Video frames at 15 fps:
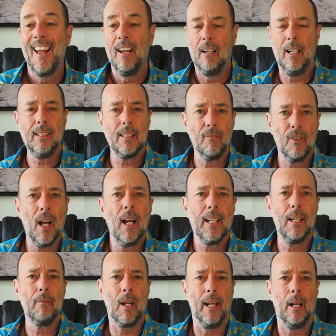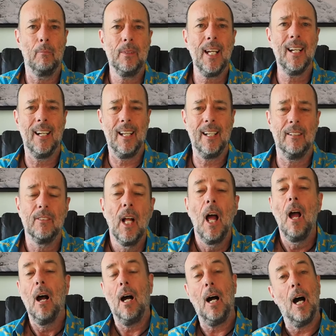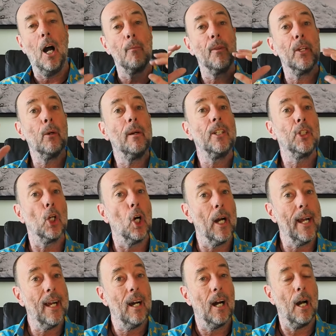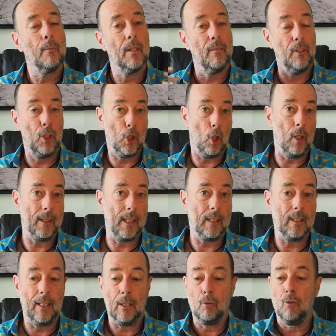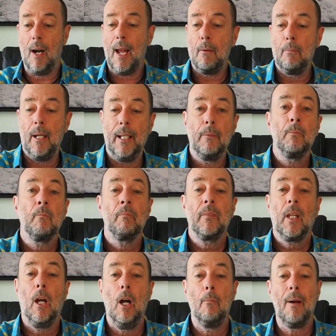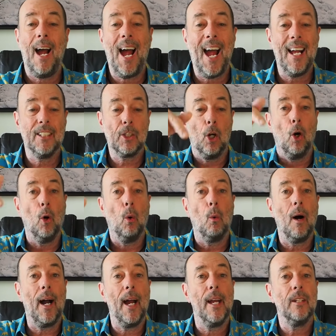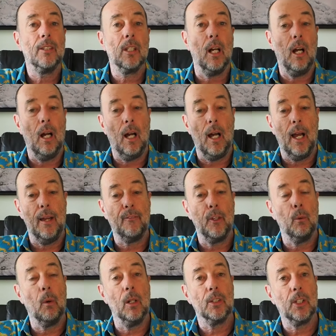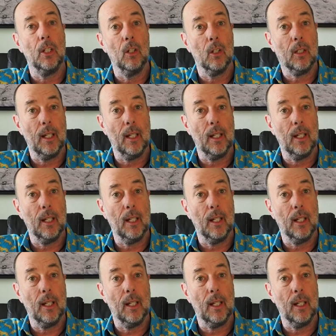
I said, I keep going up there. I hope that you enjoy it. I hope that you've enjoyed this rambling. As always, if you want to look